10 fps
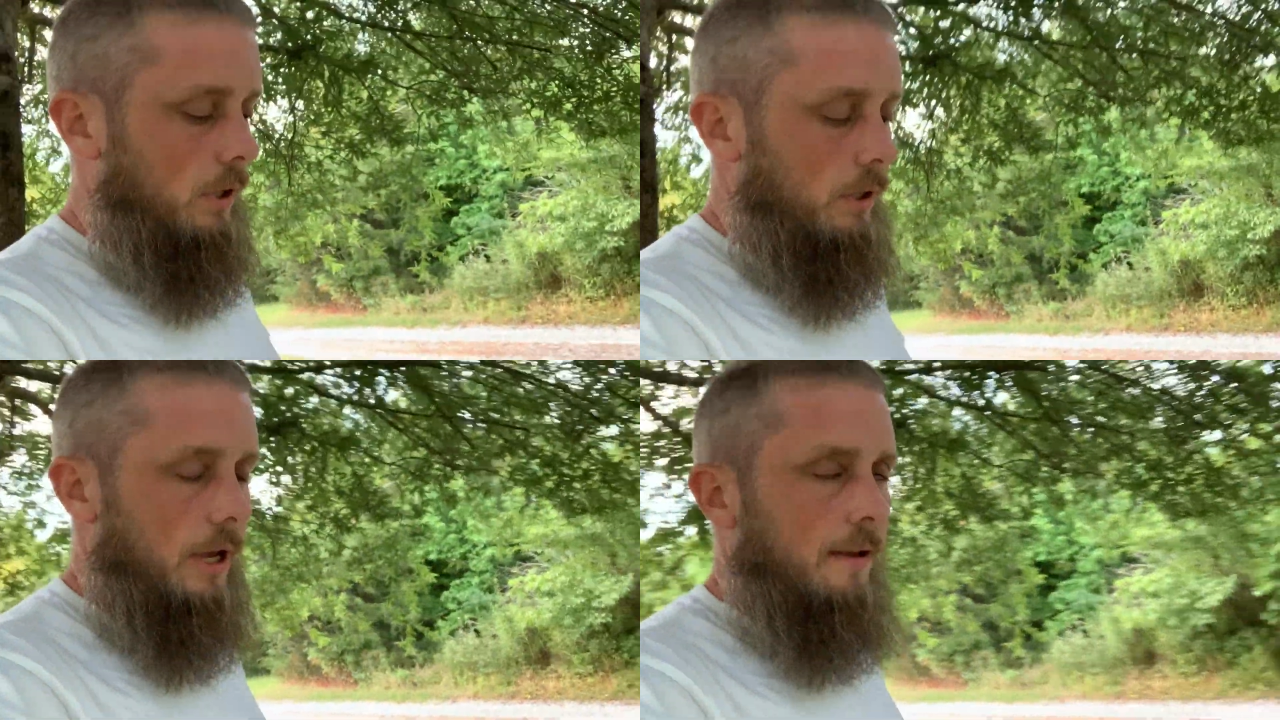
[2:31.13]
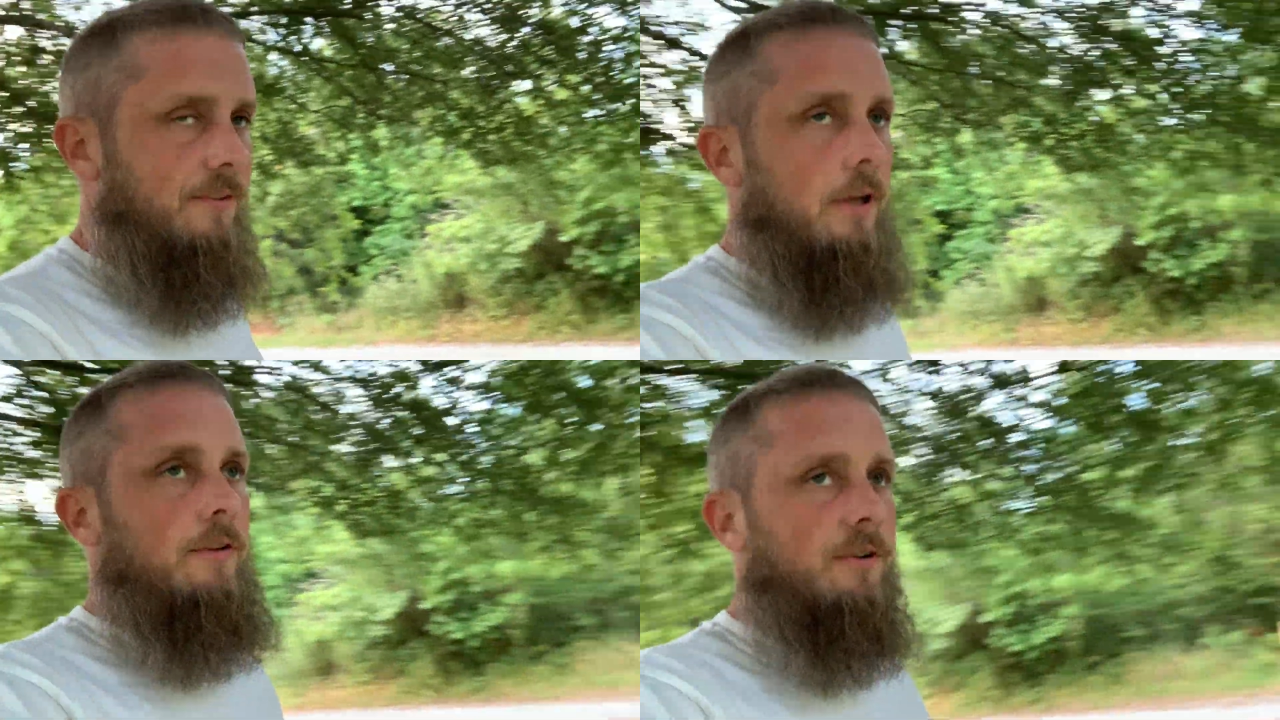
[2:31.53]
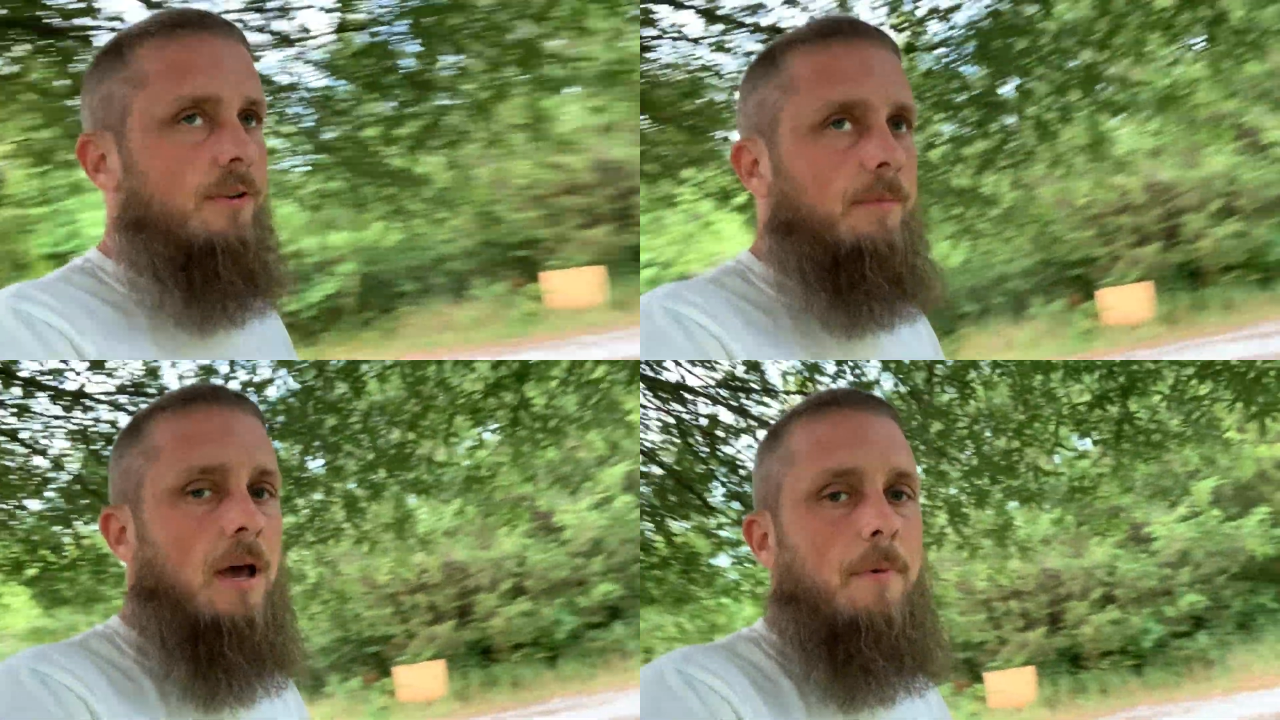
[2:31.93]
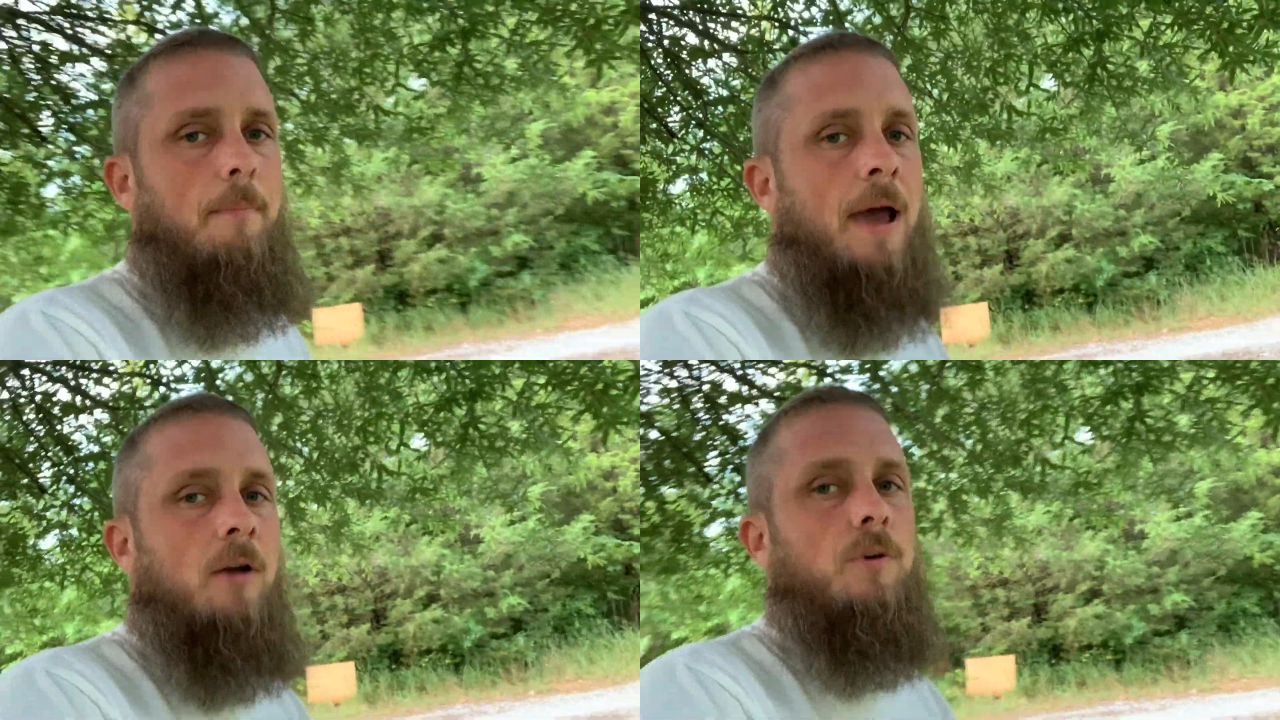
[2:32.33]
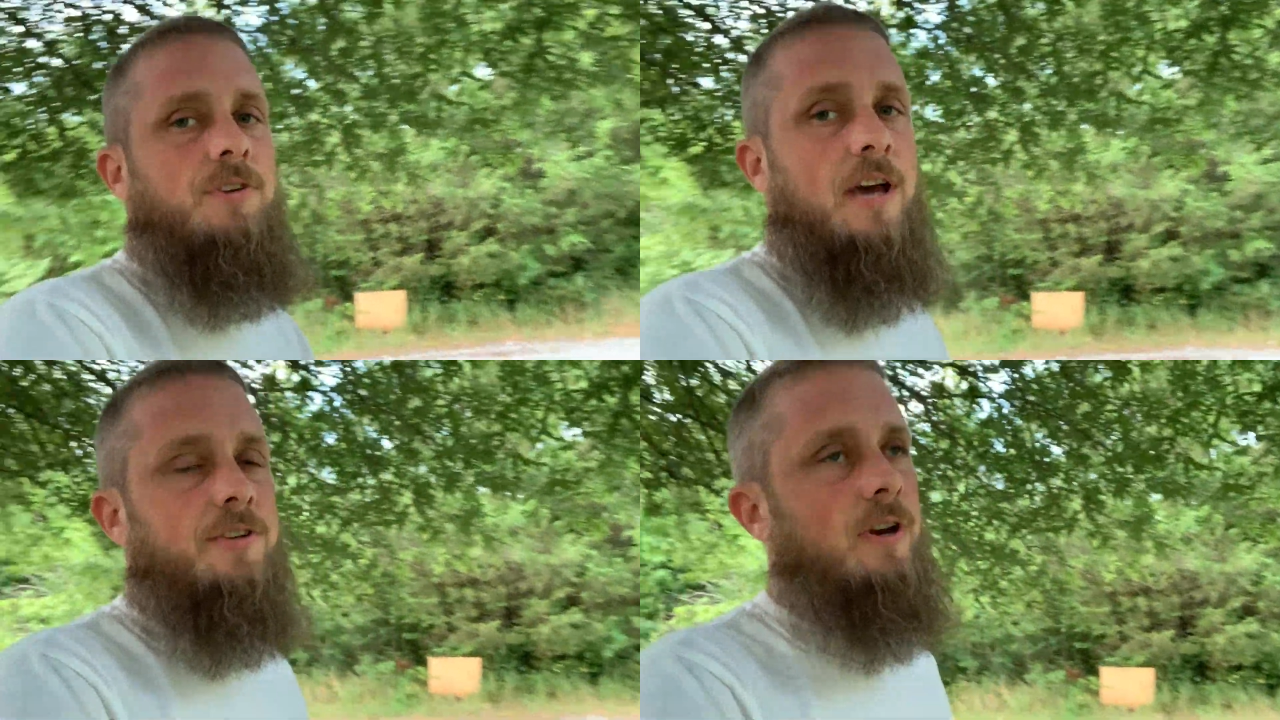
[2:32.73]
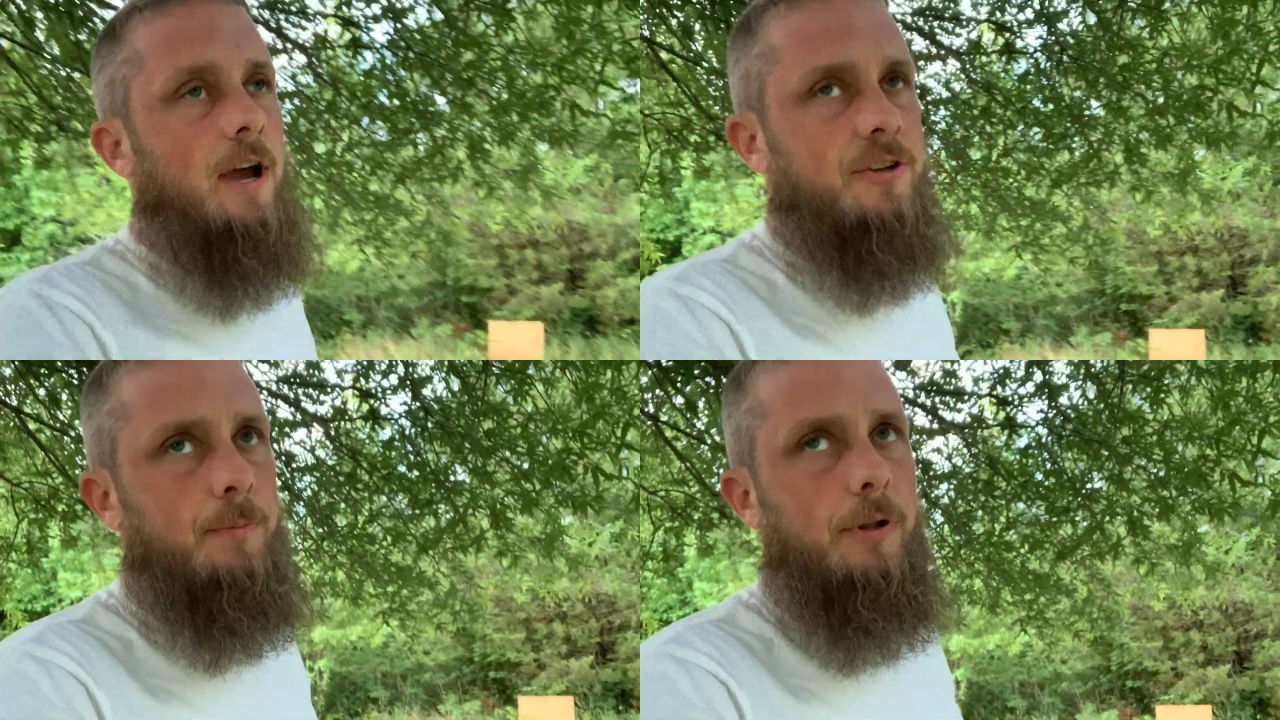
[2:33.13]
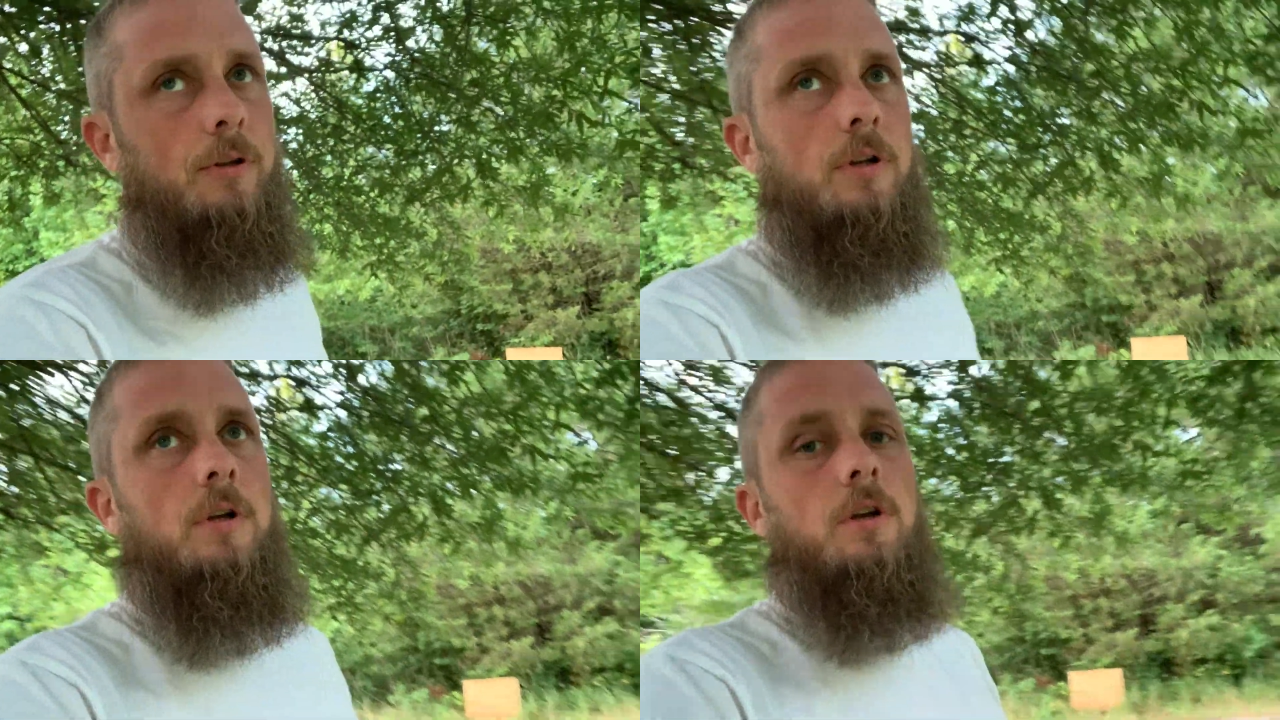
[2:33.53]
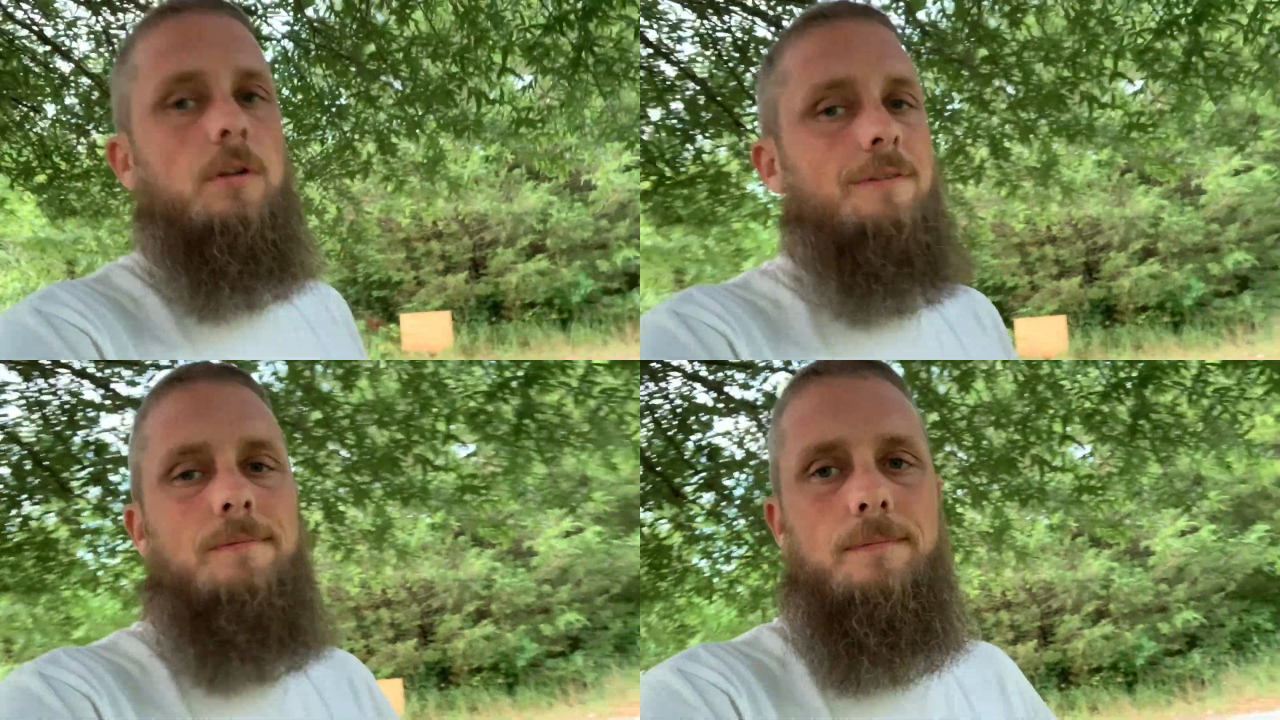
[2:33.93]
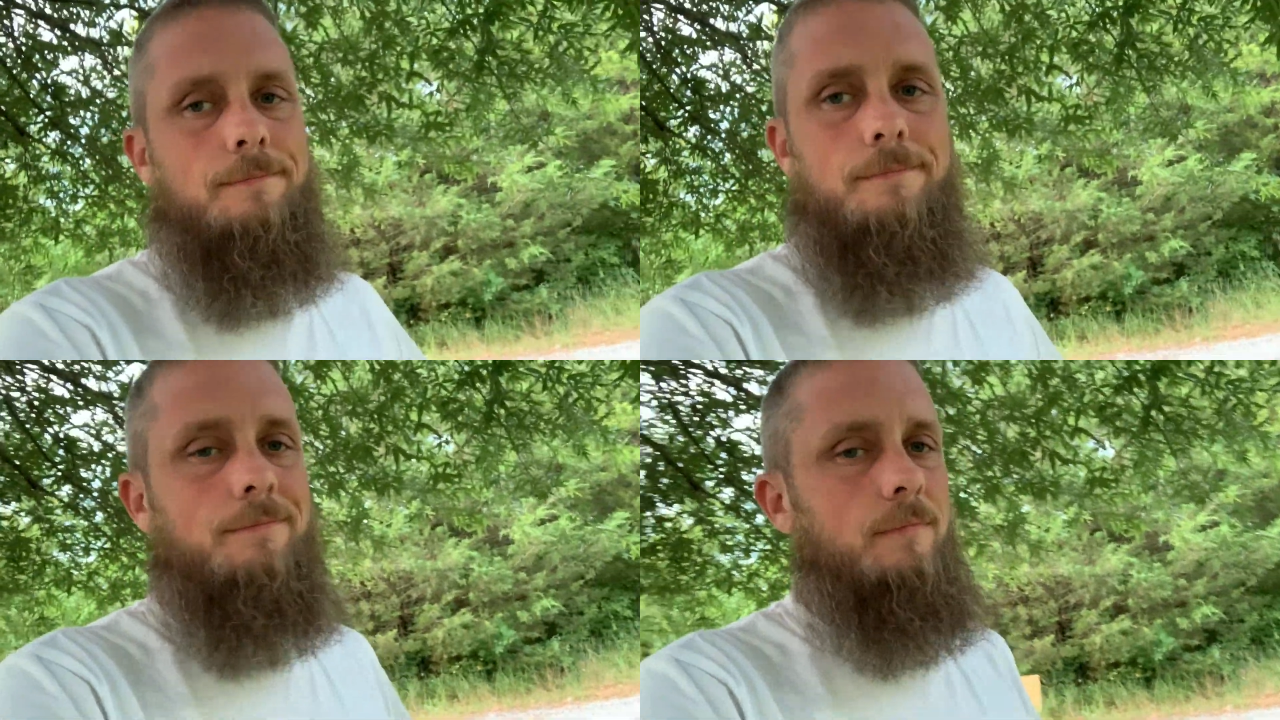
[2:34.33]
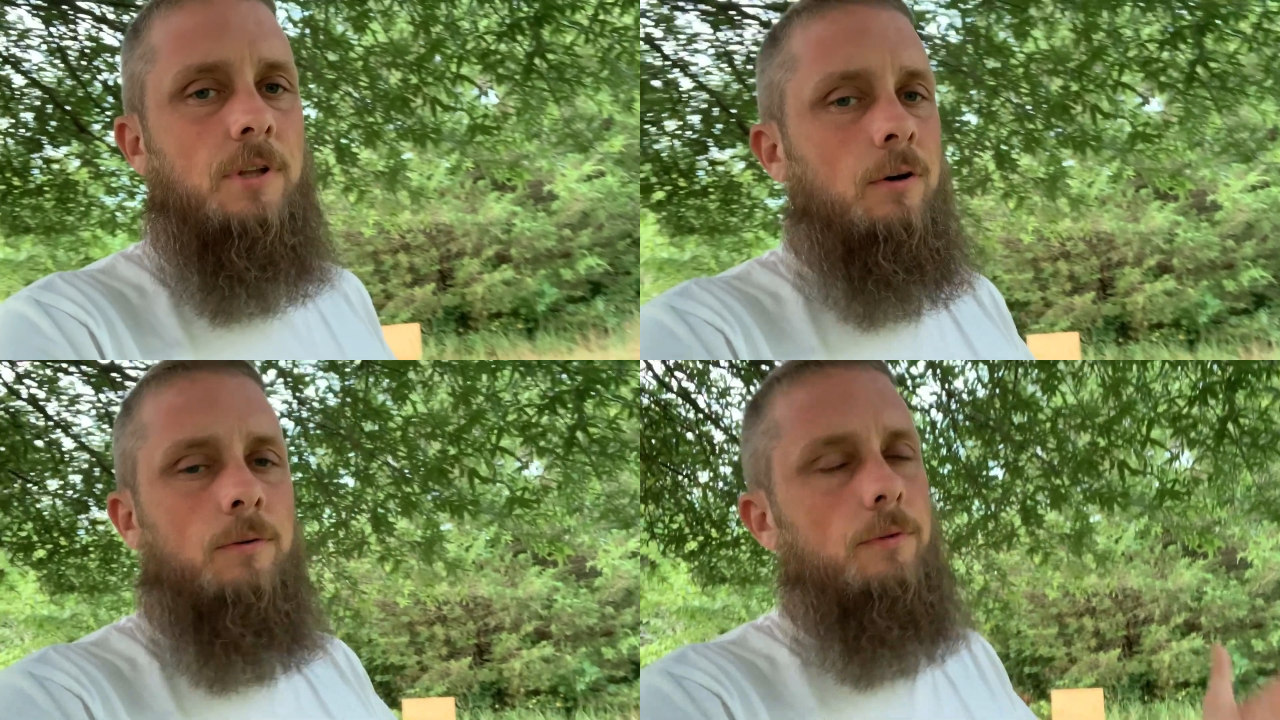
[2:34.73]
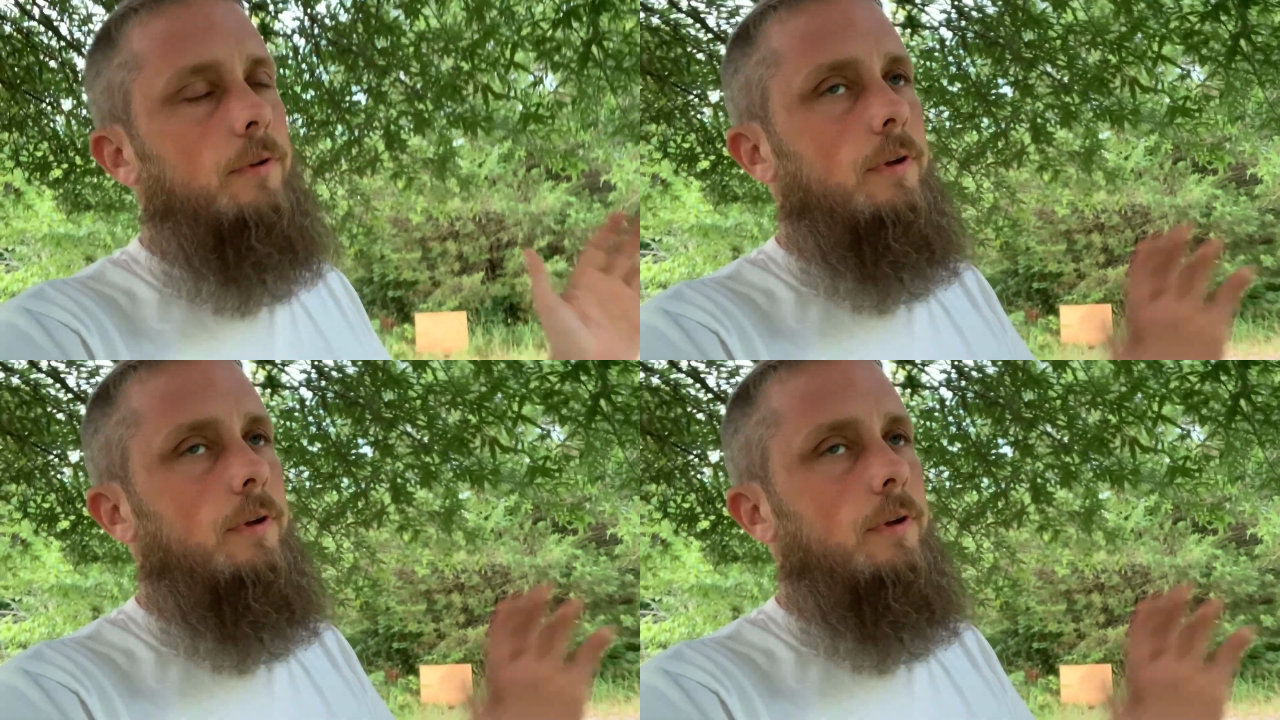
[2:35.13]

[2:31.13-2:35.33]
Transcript: Yes, there, there's some type of backwoods ass trash, but don't.